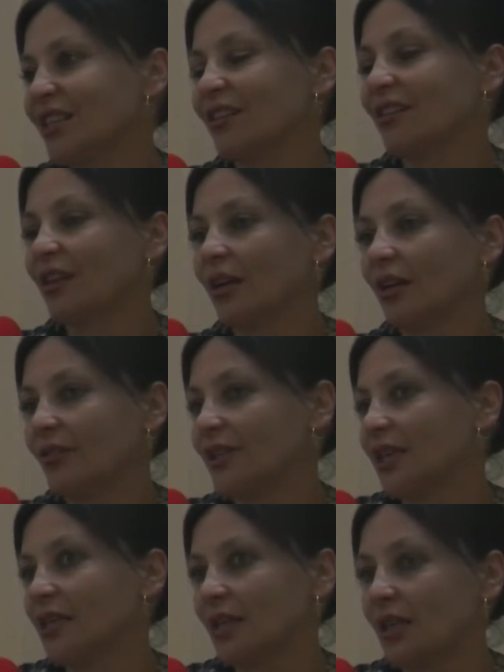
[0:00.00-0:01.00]
and I love
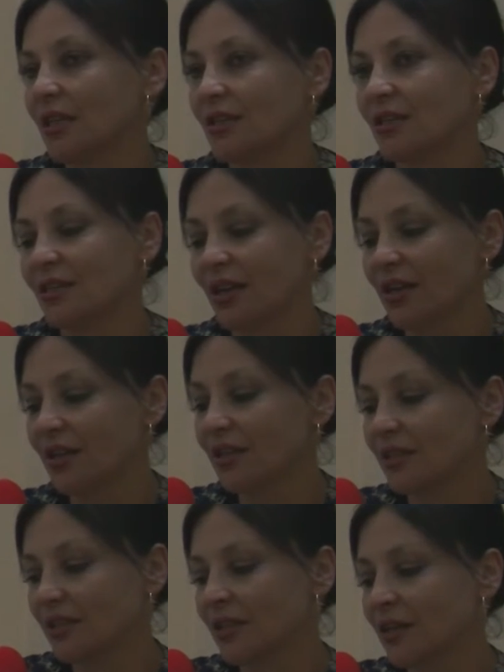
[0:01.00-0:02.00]
taking the kids to
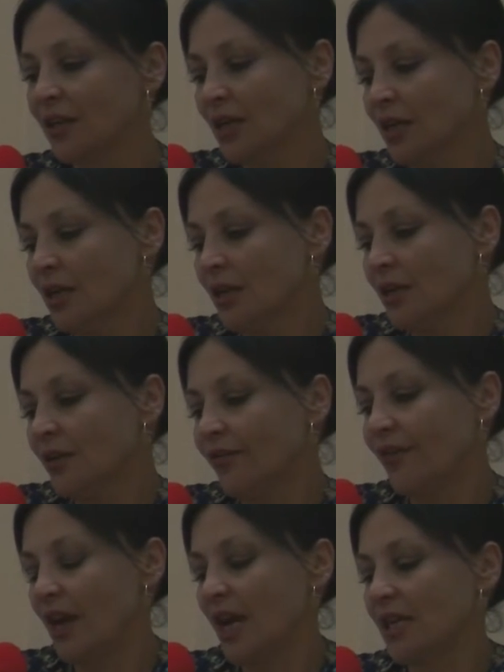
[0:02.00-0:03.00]
circus and
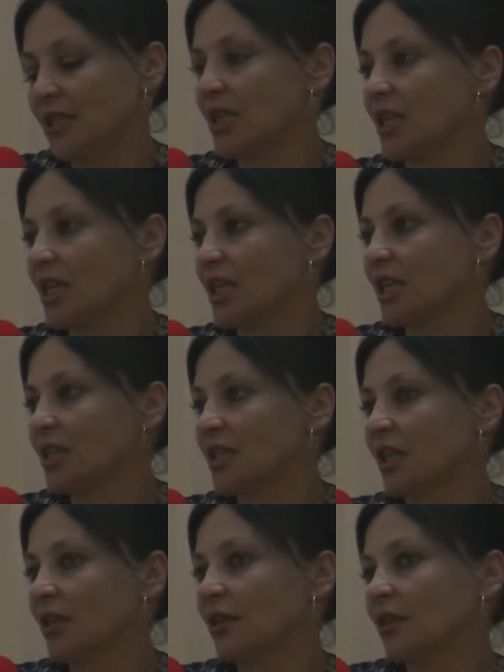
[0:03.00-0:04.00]
fairs and things,
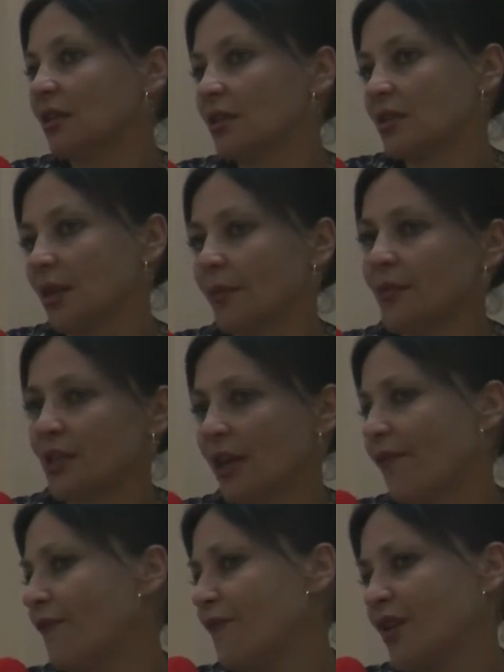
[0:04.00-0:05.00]
and some
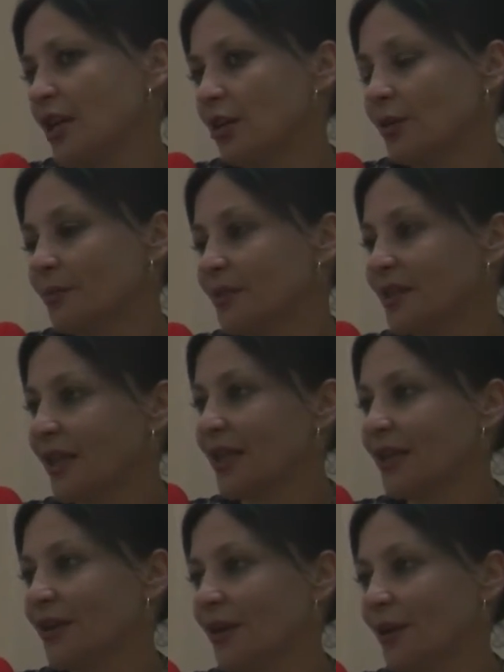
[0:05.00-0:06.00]
certain films
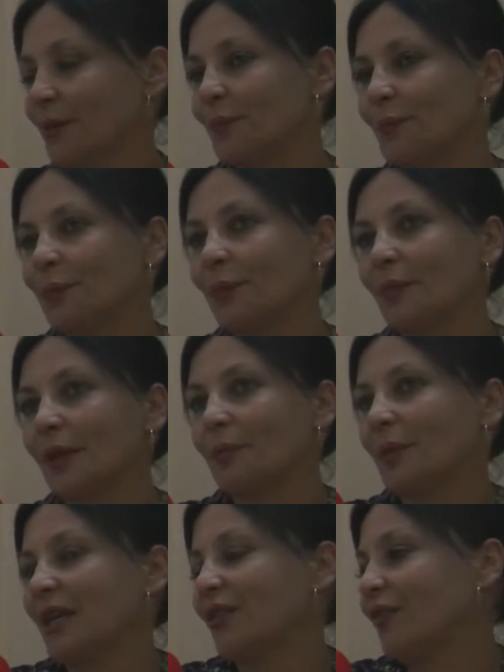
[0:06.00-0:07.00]
like
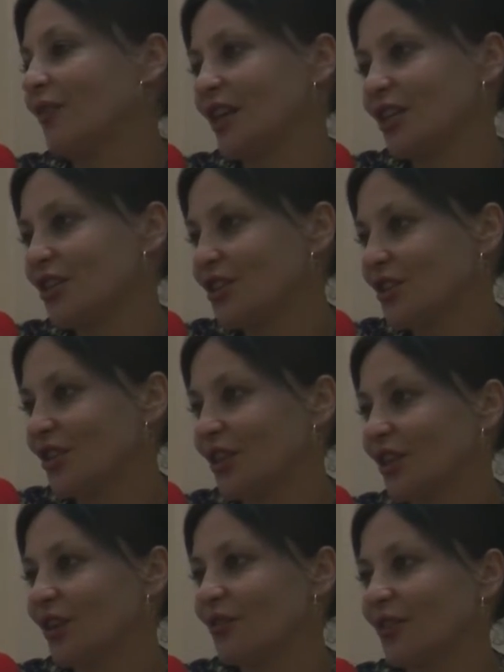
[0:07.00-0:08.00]
Big Fish,
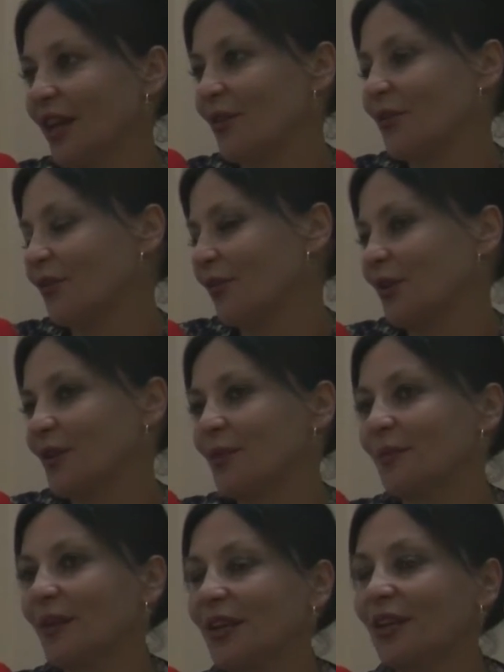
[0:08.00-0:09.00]
you know, that old
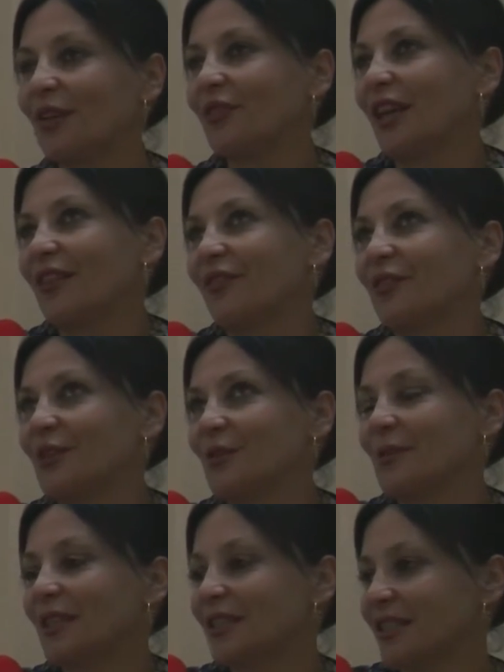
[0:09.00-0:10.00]
film. I love that
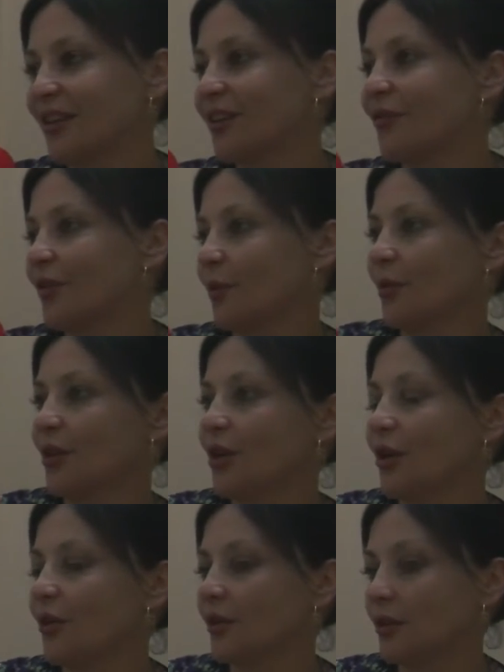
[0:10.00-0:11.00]
film, and it's kind of, you
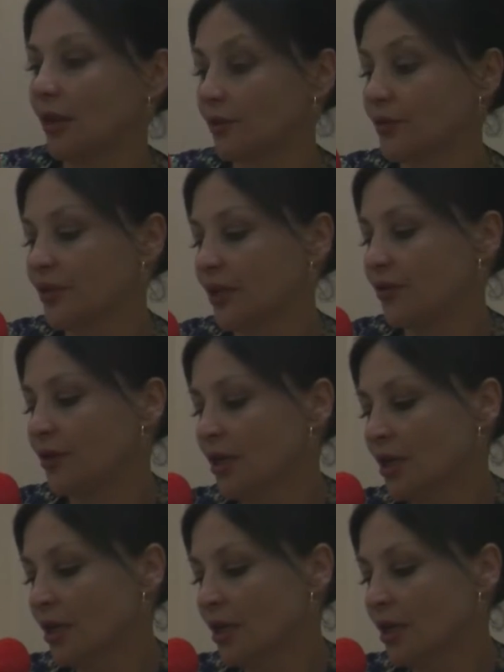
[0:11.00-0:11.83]
know, and also